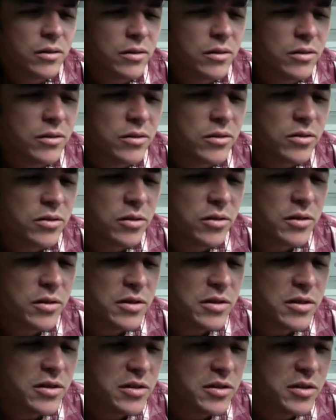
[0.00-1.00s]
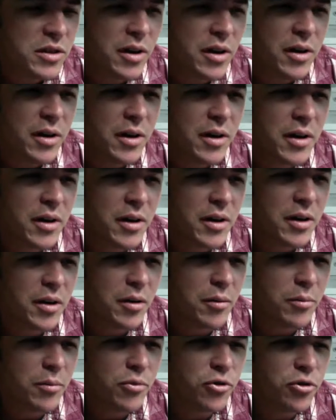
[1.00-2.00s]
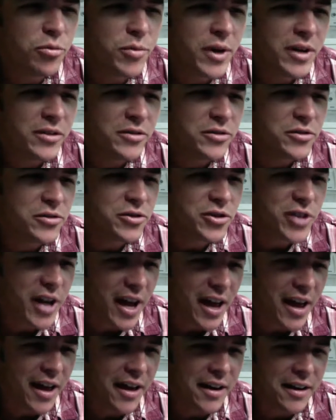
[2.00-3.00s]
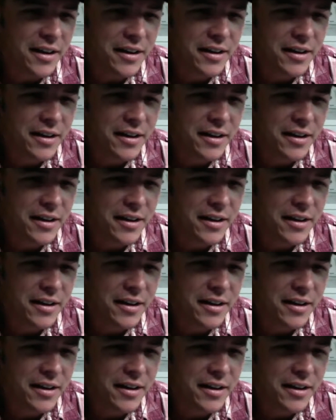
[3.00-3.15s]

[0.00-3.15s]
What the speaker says: So this is Brewmaster Jack.